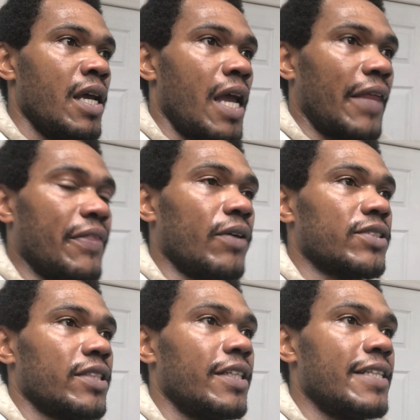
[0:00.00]
And those
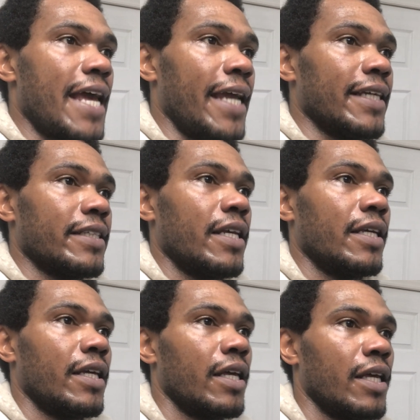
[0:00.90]
are the days,
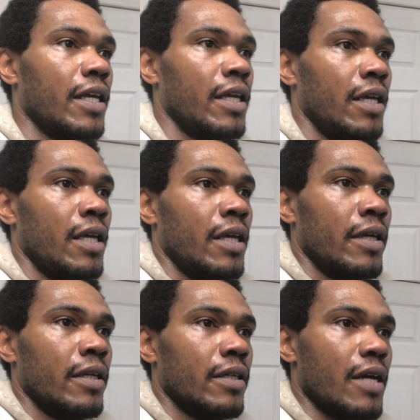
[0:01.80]

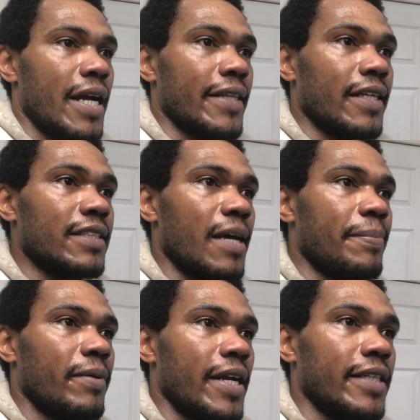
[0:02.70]
right, that
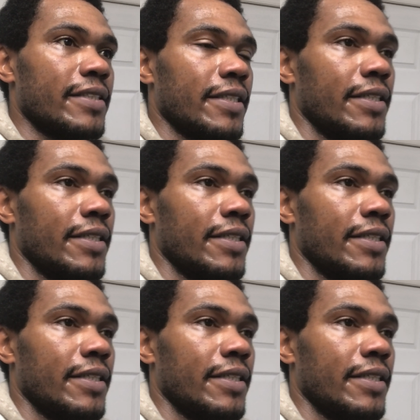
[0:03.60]
separates